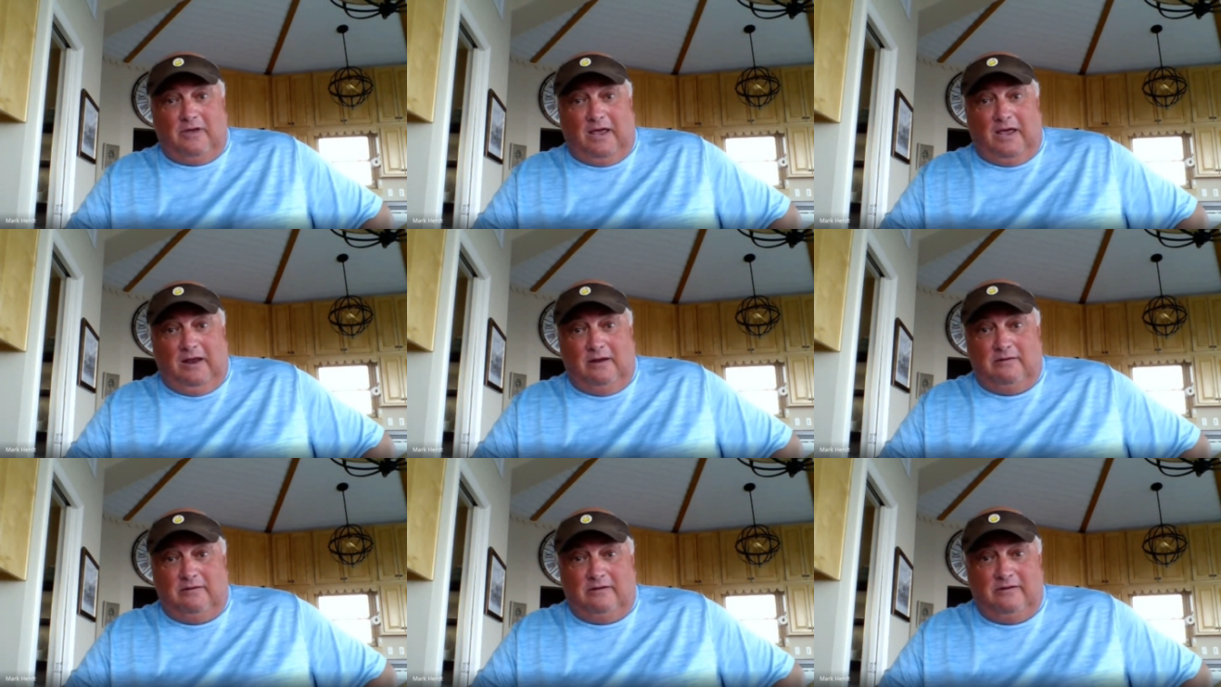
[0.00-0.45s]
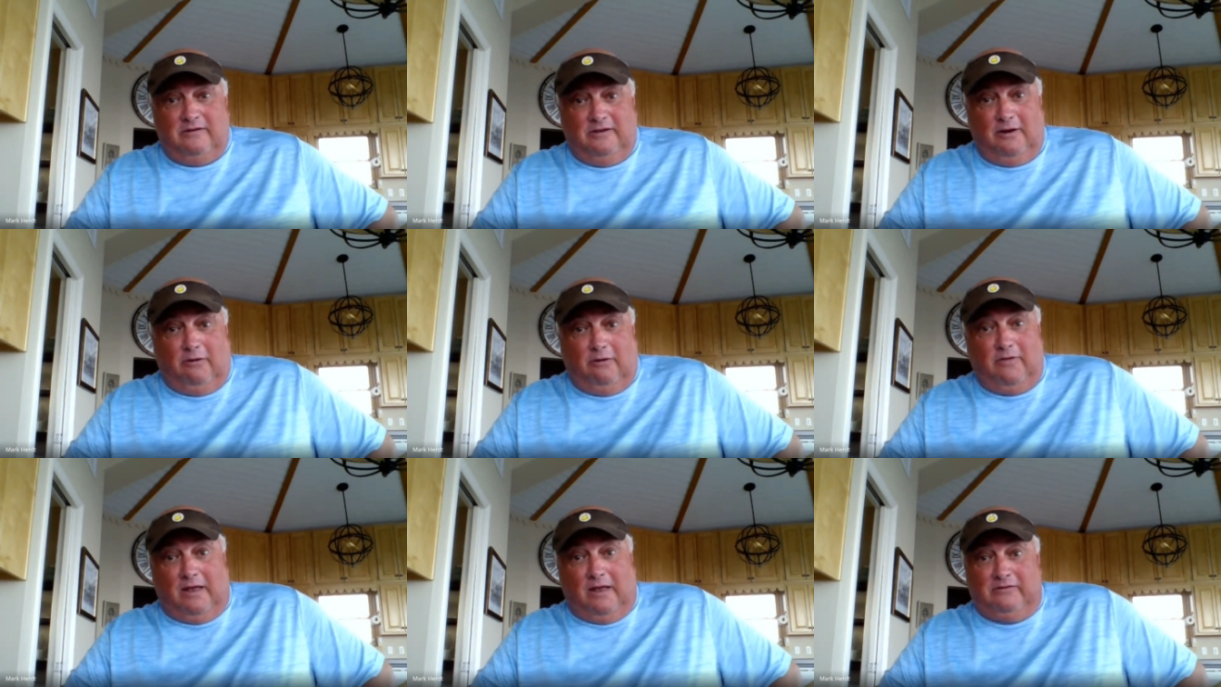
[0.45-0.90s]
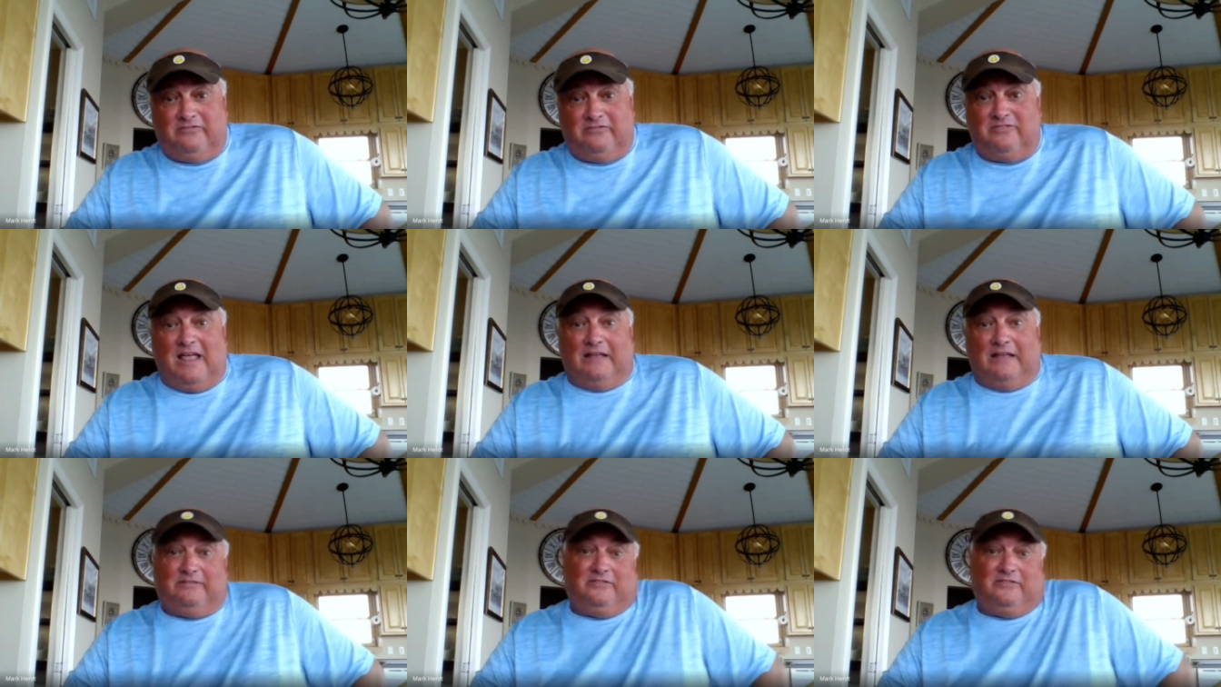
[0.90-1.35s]
and you know that's
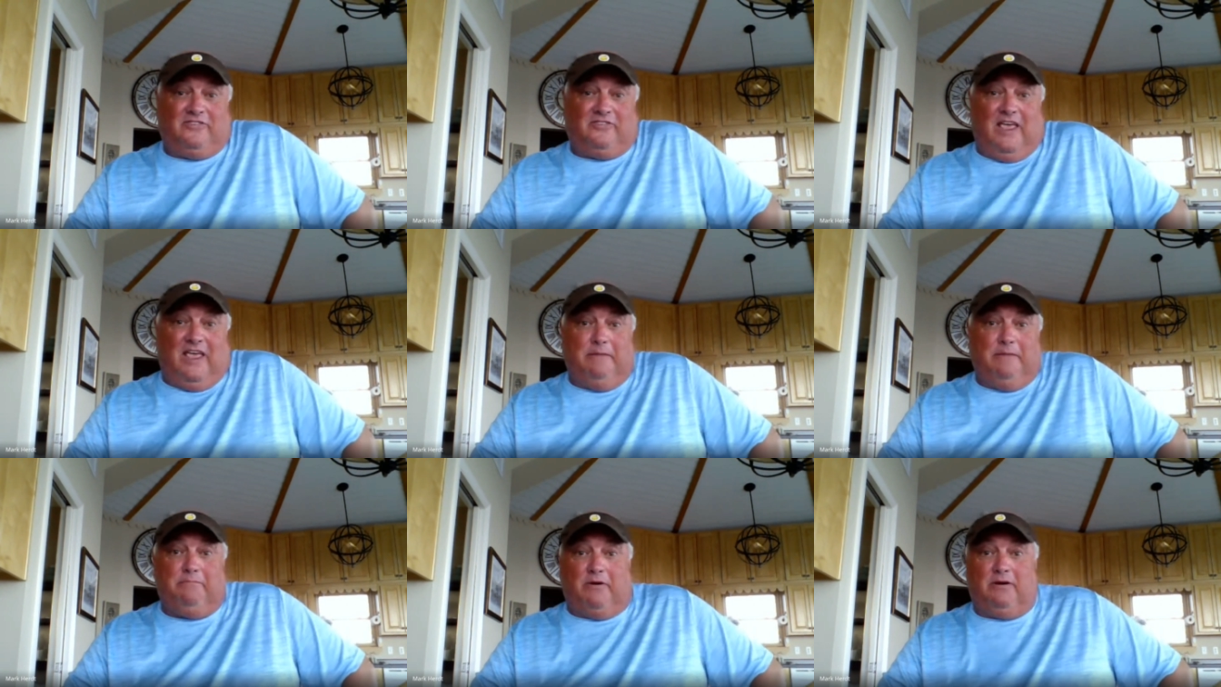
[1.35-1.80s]
not the same.